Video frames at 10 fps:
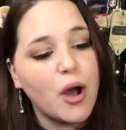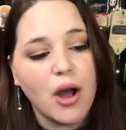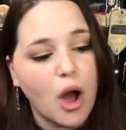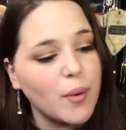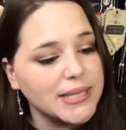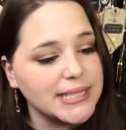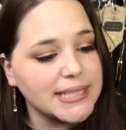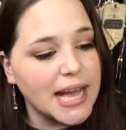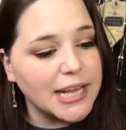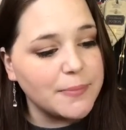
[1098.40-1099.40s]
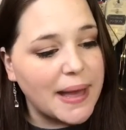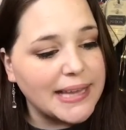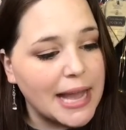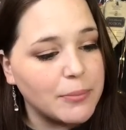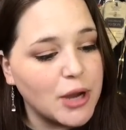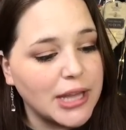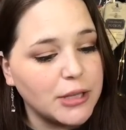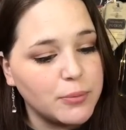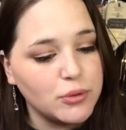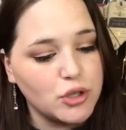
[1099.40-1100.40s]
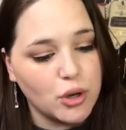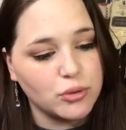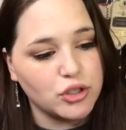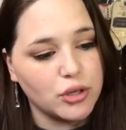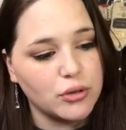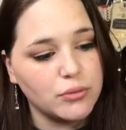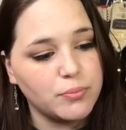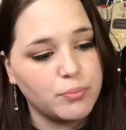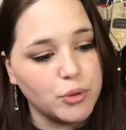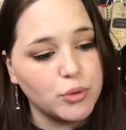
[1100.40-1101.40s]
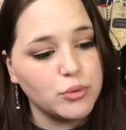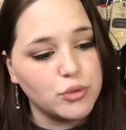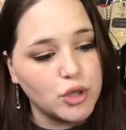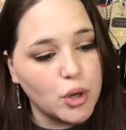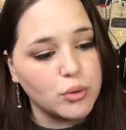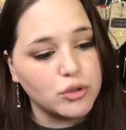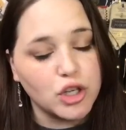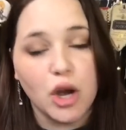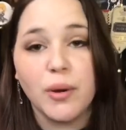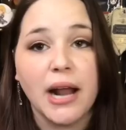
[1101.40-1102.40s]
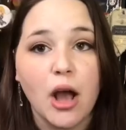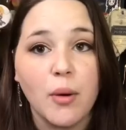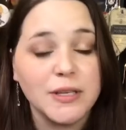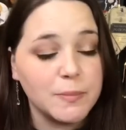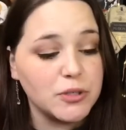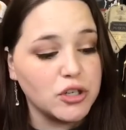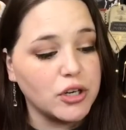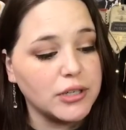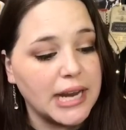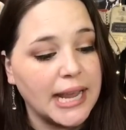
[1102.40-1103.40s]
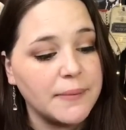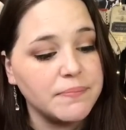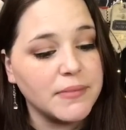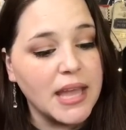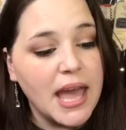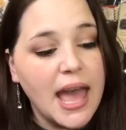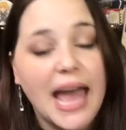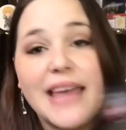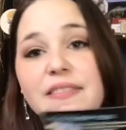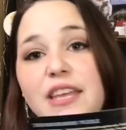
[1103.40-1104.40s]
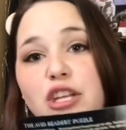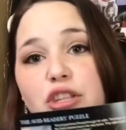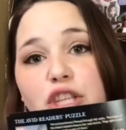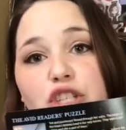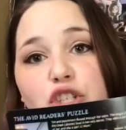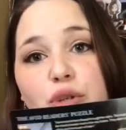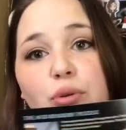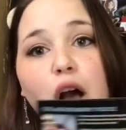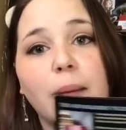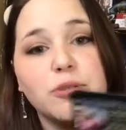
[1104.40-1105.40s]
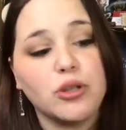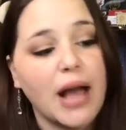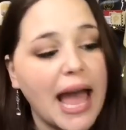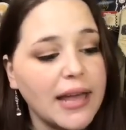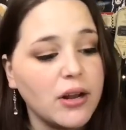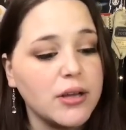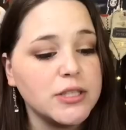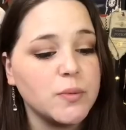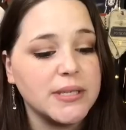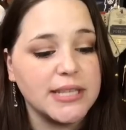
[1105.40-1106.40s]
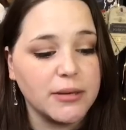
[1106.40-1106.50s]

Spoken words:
Always designed by Gabriella Budojo, and I always butcher her name. And then the June optional add-ons was their